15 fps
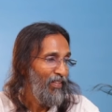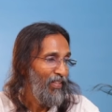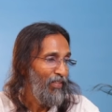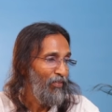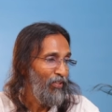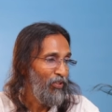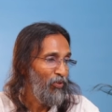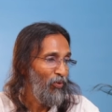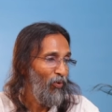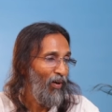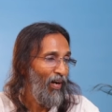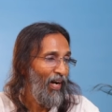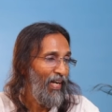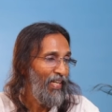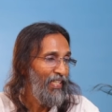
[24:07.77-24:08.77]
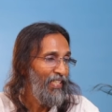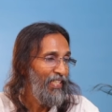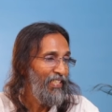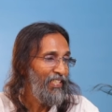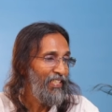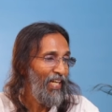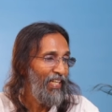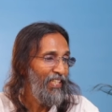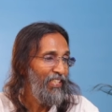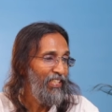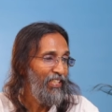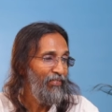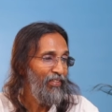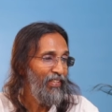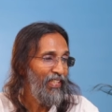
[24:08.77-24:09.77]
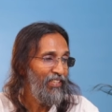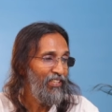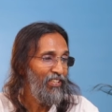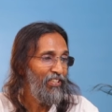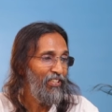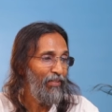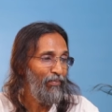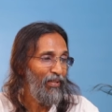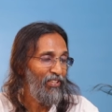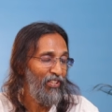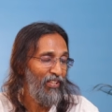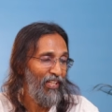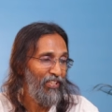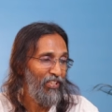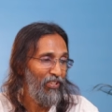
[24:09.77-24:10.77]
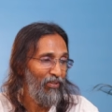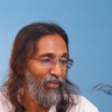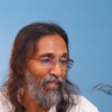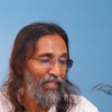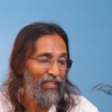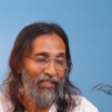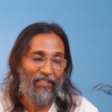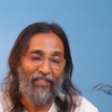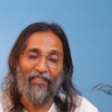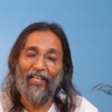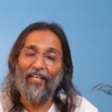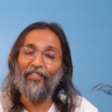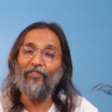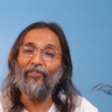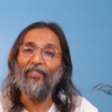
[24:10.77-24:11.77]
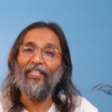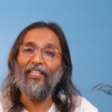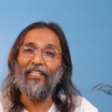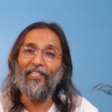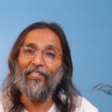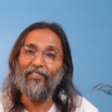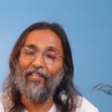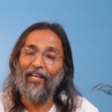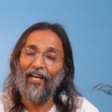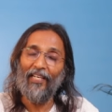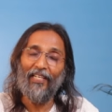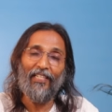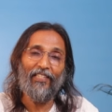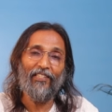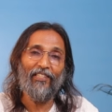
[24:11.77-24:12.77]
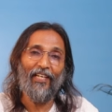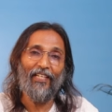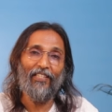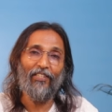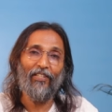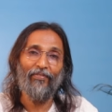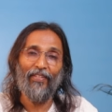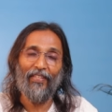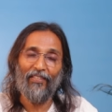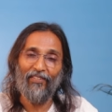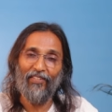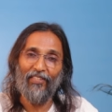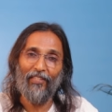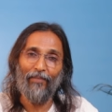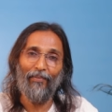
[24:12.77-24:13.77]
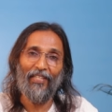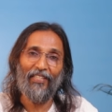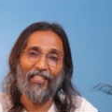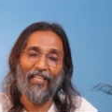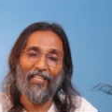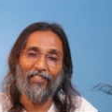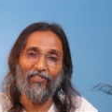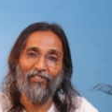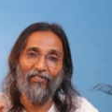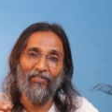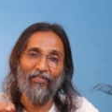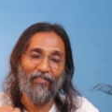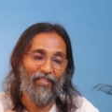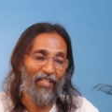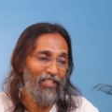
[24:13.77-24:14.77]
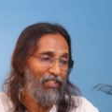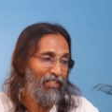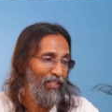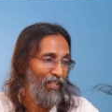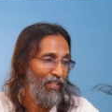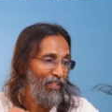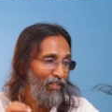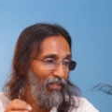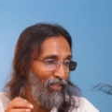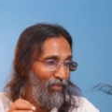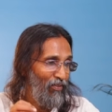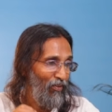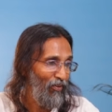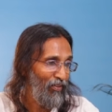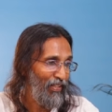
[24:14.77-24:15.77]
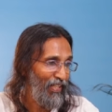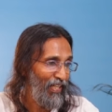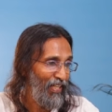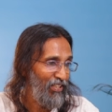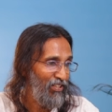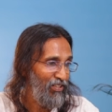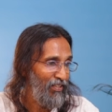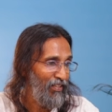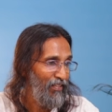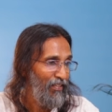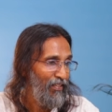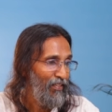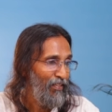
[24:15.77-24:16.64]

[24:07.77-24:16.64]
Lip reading: Even so highly scientific a system as Raja Yoga. Raja Yoga is highly scientific, systematized, rational, organized.